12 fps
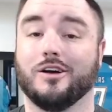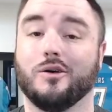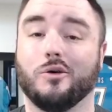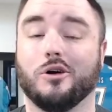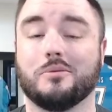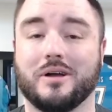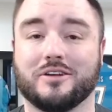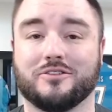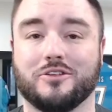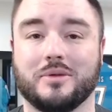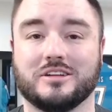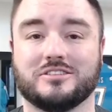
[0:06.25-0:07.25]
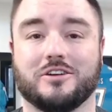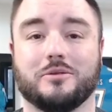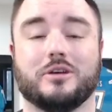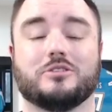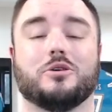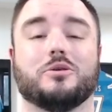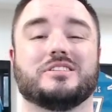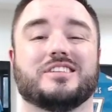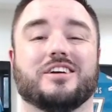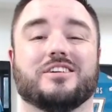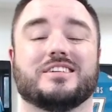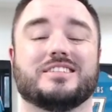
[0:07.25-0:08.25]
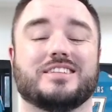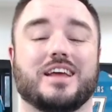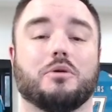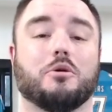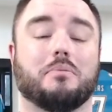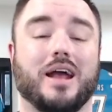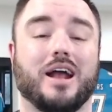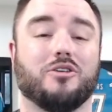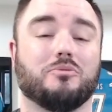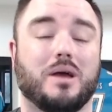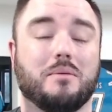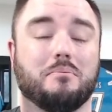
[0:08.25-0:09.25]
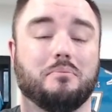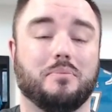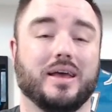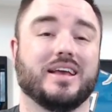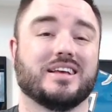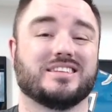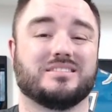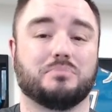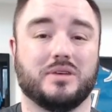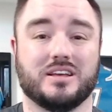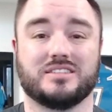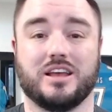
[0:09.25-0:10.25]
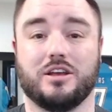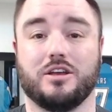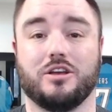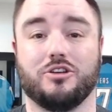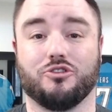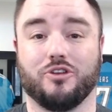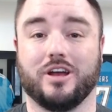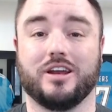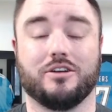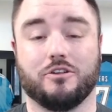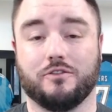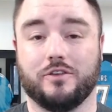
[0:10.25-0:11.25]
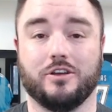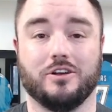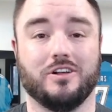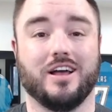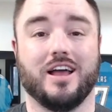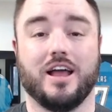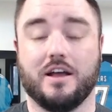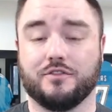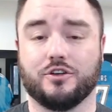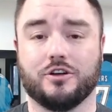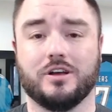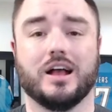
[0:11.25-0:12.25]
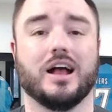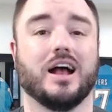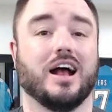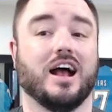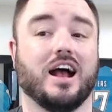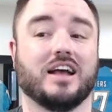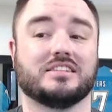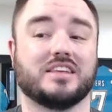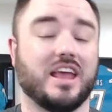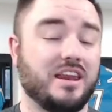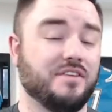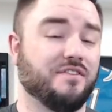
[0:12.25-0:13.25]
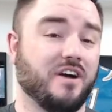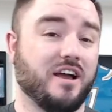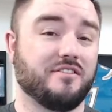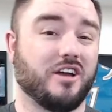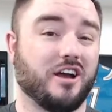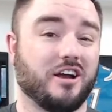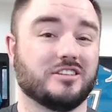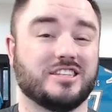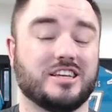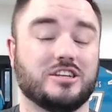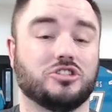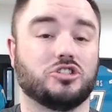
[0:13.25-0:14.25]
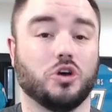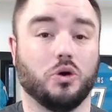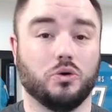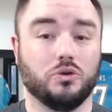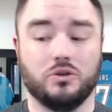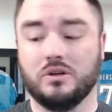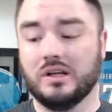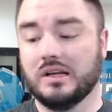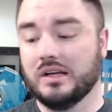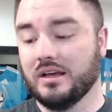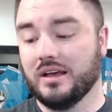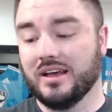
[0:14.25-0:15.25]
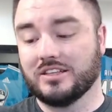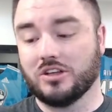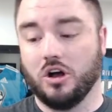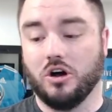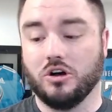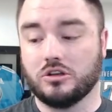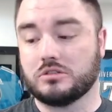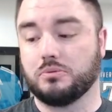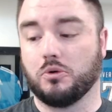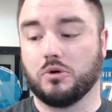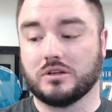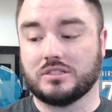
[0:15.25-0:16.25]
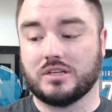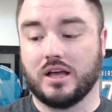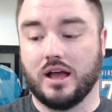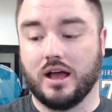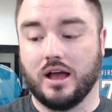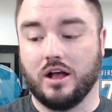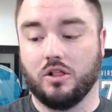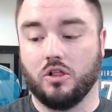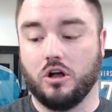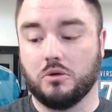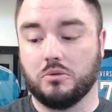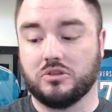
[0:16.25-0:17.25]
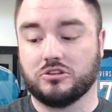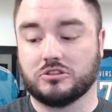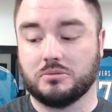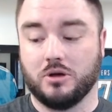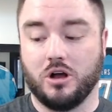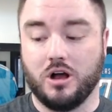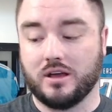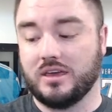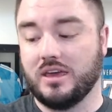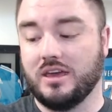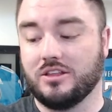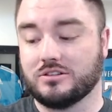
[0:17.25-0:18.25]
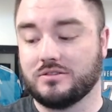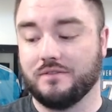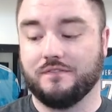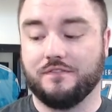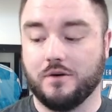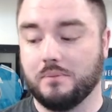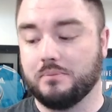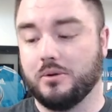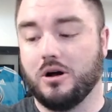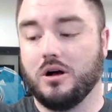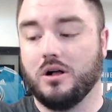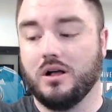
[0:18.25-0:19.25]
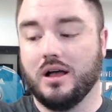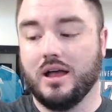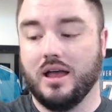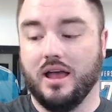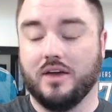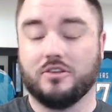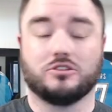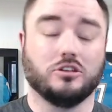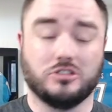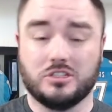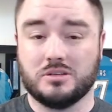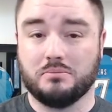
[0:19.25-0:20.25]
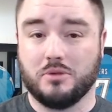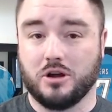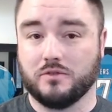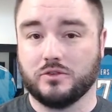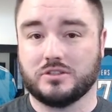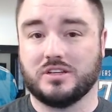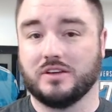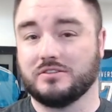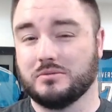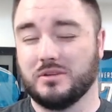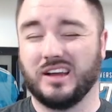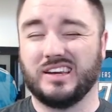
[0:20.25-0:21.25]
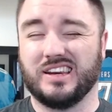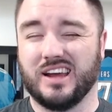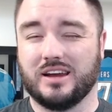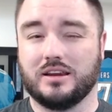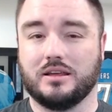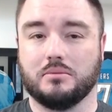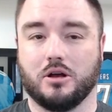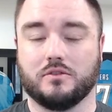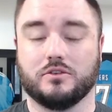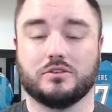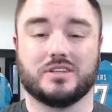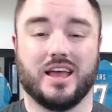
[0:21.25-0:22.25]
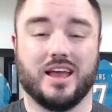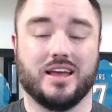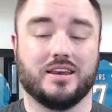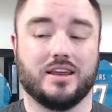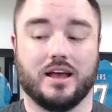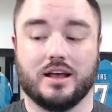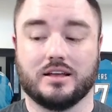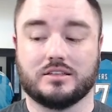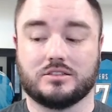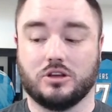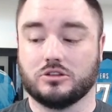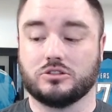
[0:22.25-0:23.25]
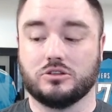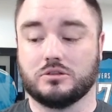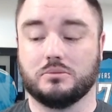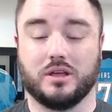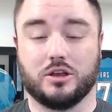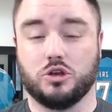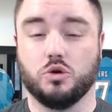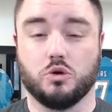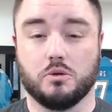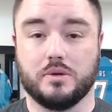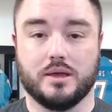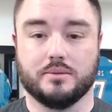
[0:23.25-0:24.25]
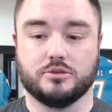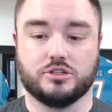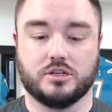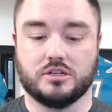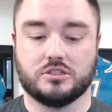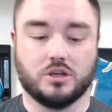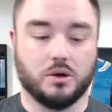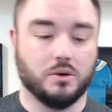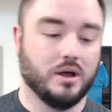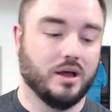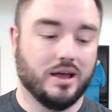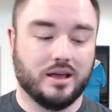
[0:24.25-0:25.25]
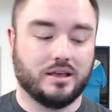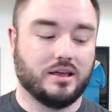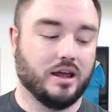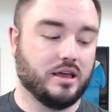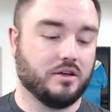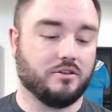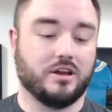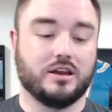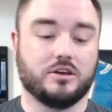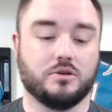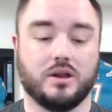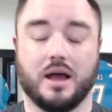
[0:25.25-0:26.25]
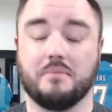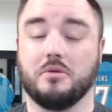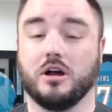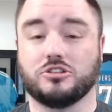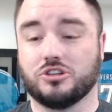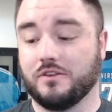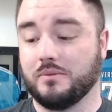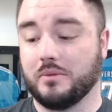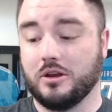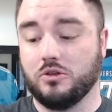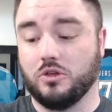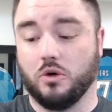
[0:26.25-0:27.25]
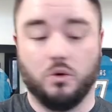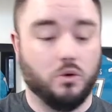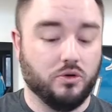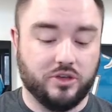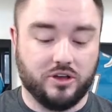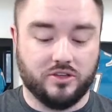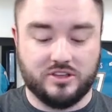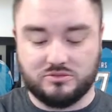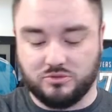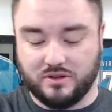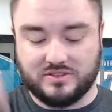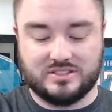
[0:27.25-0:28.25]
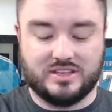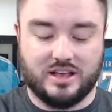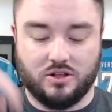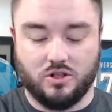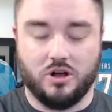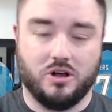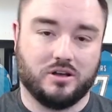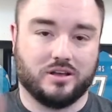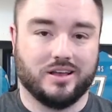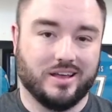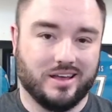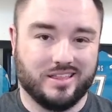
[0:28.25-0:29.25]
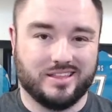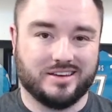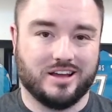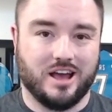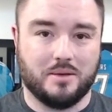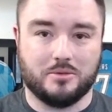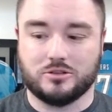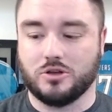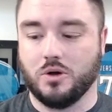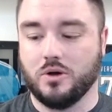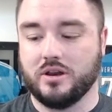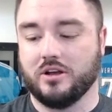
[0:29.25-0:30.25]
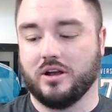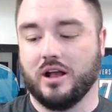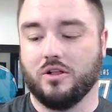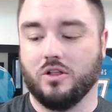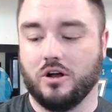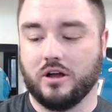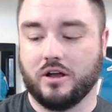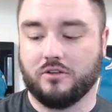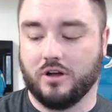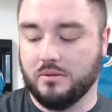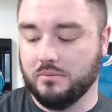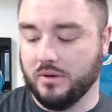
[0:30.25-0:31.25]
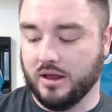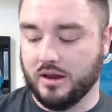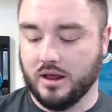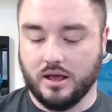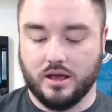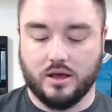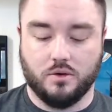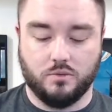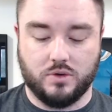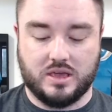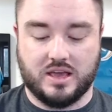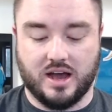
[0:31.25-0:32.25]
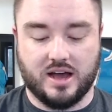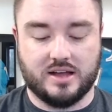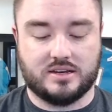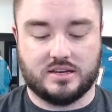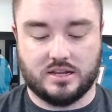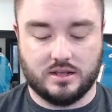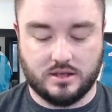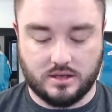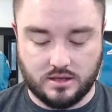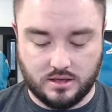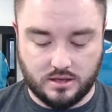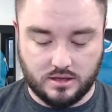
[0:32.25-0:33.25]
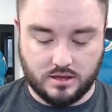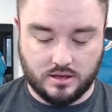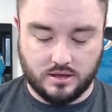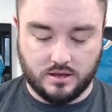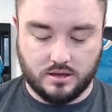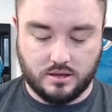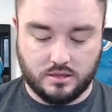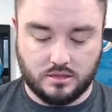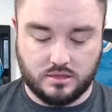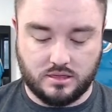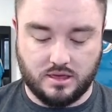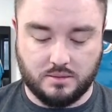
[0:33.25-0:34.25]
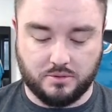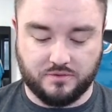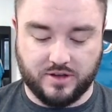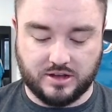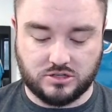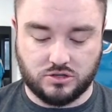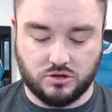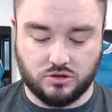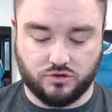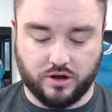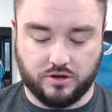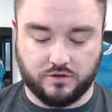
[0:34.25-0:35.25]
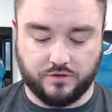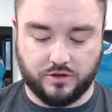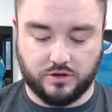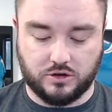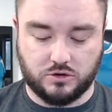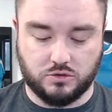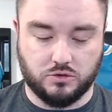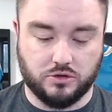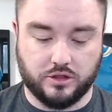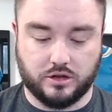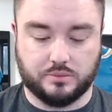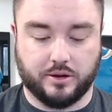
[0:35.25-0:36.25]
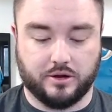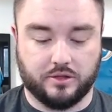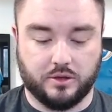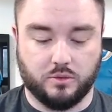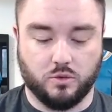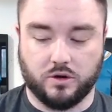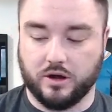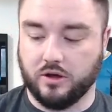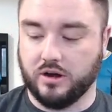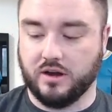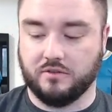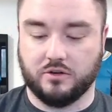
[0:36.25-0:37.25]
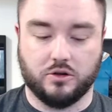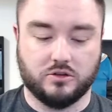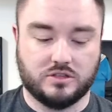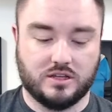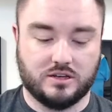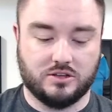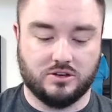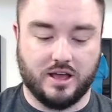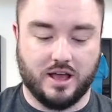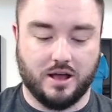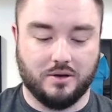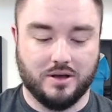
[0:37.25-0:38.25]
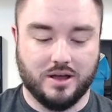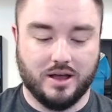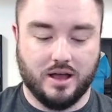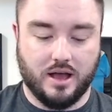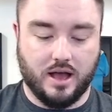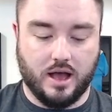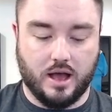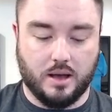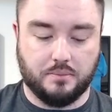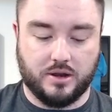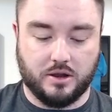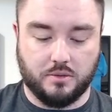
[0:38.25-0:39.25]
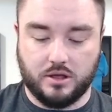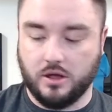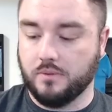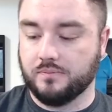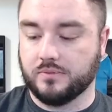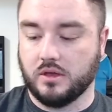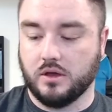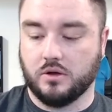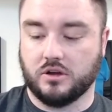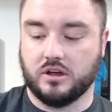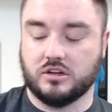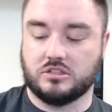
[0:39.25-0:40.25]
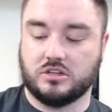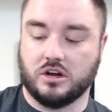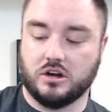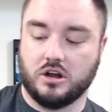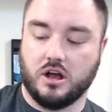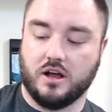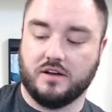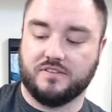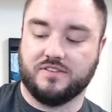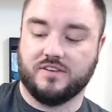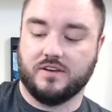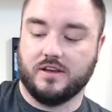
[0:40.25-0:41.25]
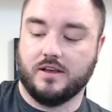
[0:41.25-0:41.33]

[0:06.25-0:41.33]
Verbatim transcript: Welcome back to From the Bench, everybody. It's always Eric, and today we're back with my biggest PSA grading reveal ever. Uh, it's 85 cards in total. It's all sports, uh, along with there's some hockey, there's some football, and there's also some Marvel stuff, some 1990 Marvels, and uh, also some like newer PMGs. So gonna get right into it. I'm not sure if I'm gonna do the whole thing on this. We'll have to see how long the timer's going here, how long I run, but we got the professional grade revealing tool that is apparently worn out. I never noticed that until now. Uh, but here we go. Gonna start off.